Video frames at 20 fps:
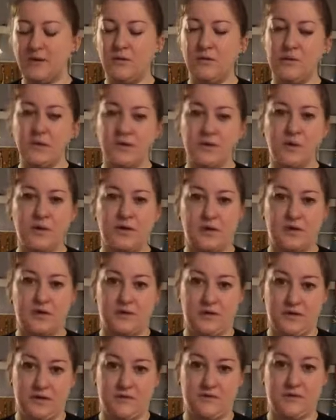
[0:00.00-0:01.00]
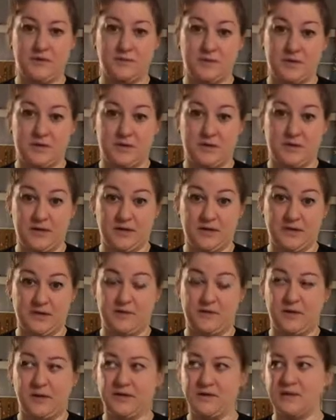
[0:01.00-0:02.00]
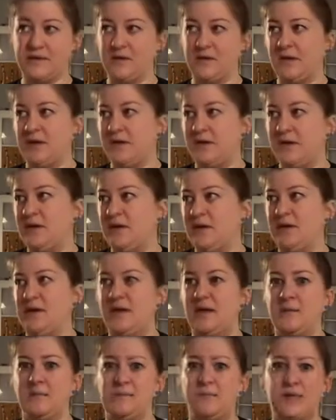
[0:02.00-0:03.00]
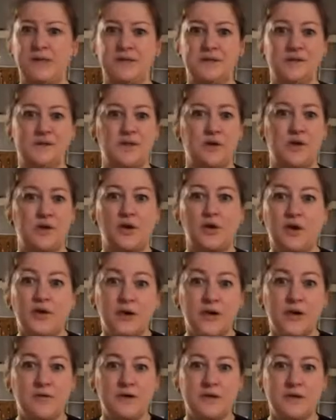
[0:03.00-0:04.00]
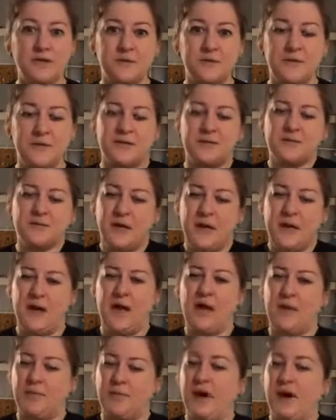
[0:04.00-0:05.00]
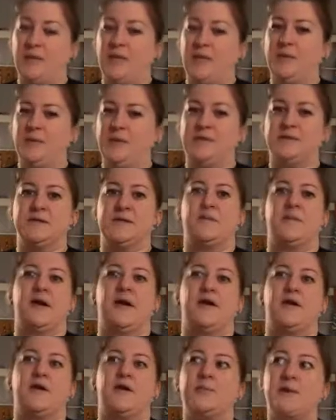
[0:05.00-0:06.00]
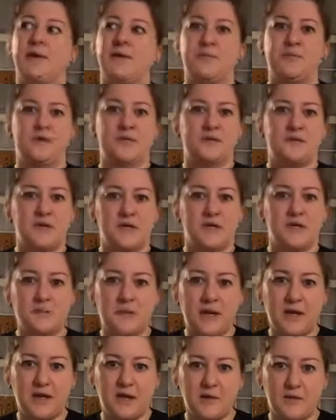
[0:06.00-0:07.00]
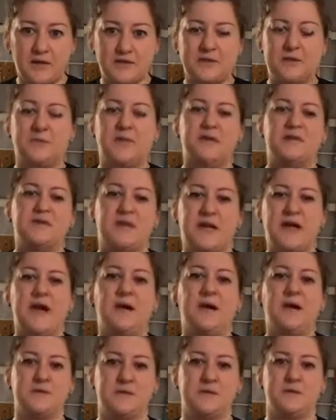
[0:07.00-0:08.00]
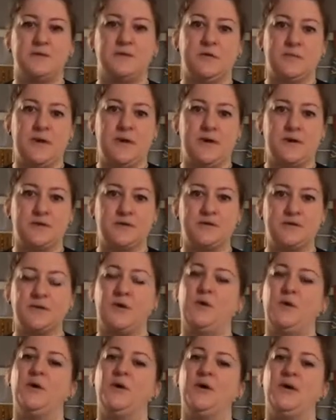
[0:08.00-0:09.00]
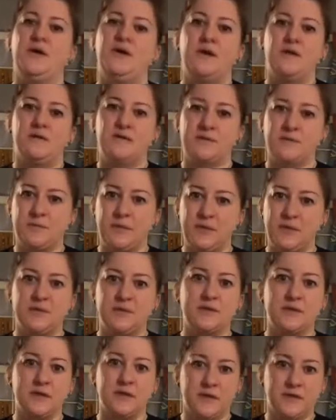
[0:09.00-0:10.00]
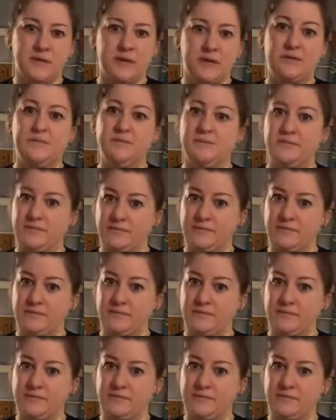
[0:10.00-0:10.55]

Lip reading: you really wouldn't know the difference, but there is a difference. In basic cooking recipes, it probably doesn't matter, but in precise baking recipes, it absolutely matters. So if something is a liquid,